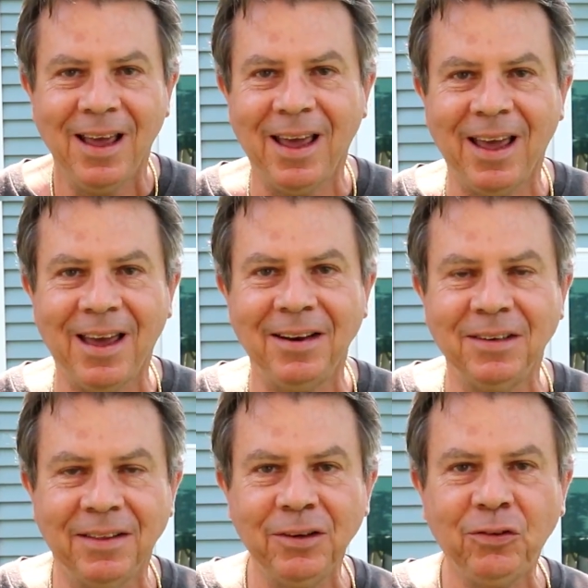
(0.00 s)
And
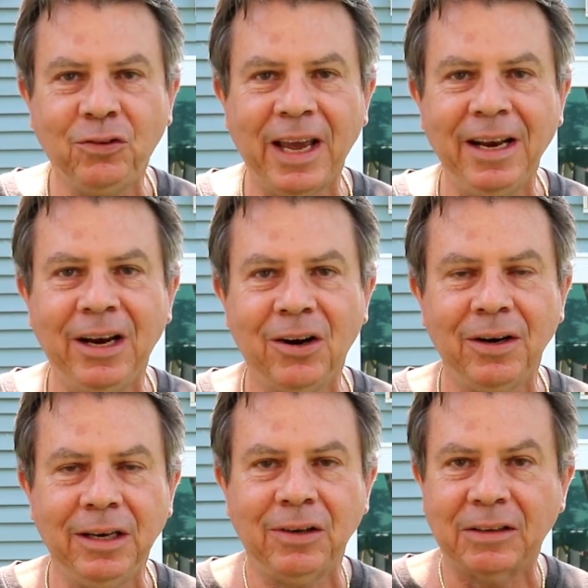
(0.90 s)
this chain
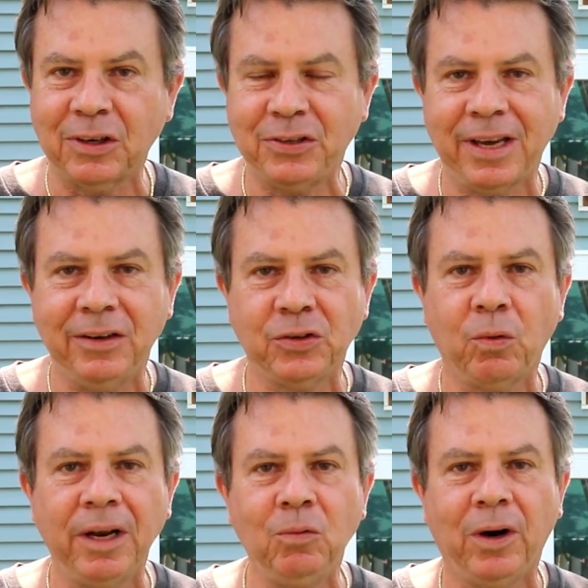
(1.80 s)
here, as I said, is
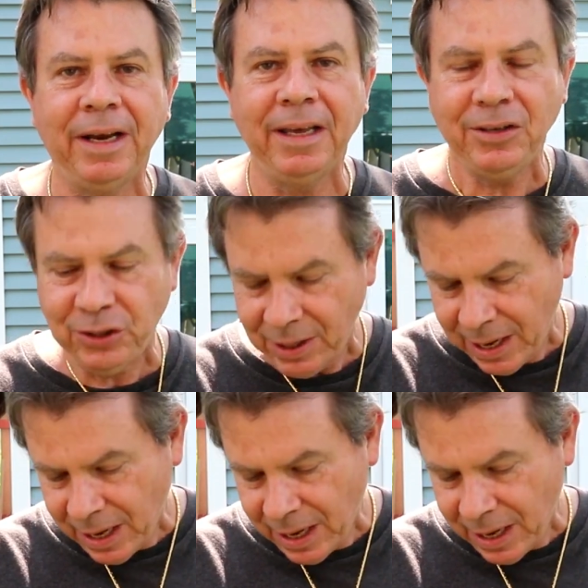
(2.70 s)
21-inch.